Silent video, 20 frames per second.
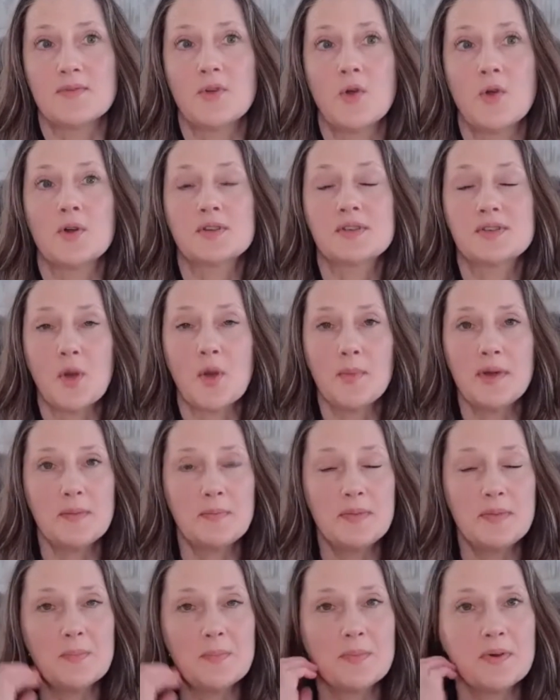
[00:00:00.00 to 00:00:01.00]
Of course, so many
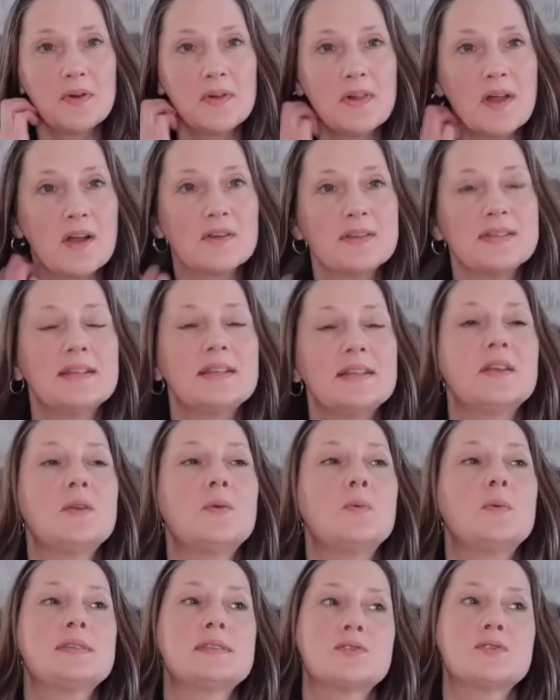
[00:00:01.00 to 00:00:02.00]
people are
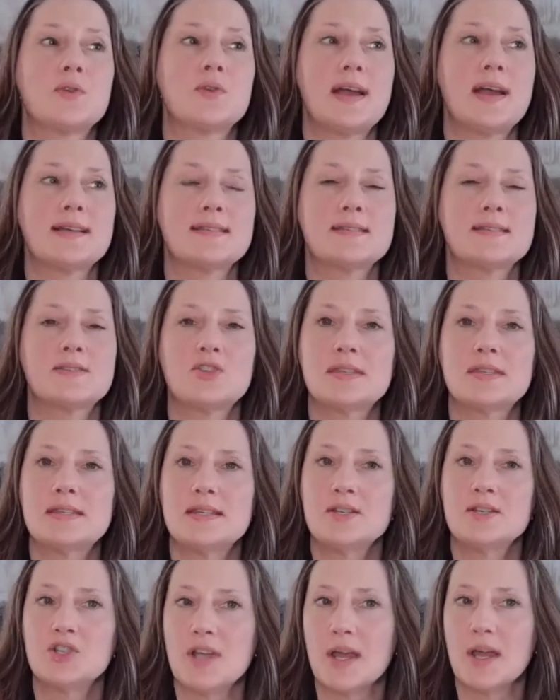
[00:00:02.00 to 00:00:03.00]
dealing with stress just
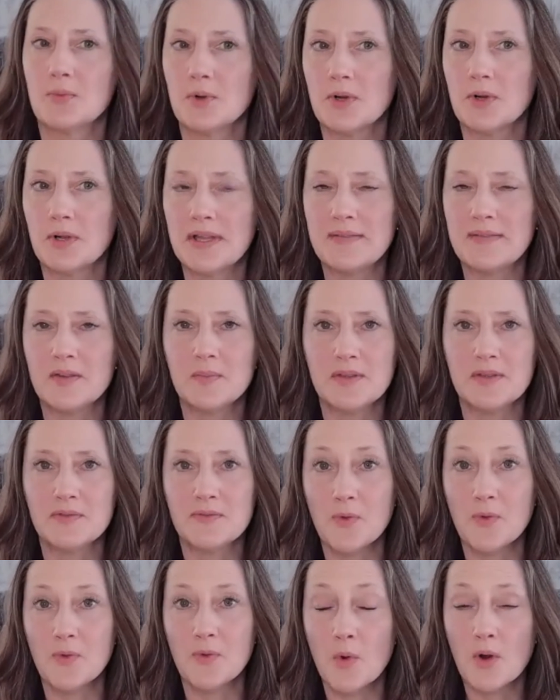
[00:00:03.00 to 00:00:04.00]
in general, even
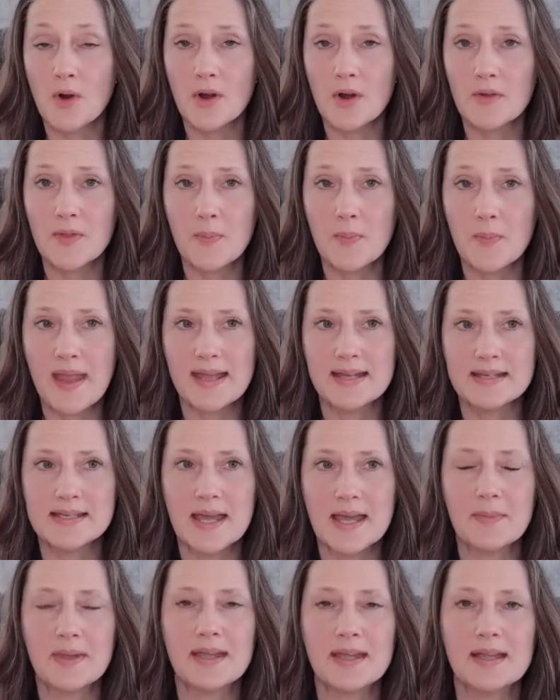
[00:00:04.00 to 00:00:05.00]
before the
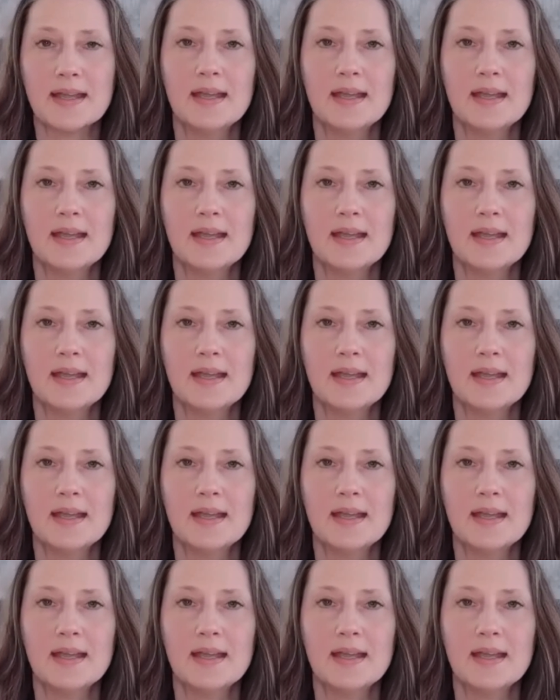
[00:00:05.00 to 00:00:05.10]
pandemic.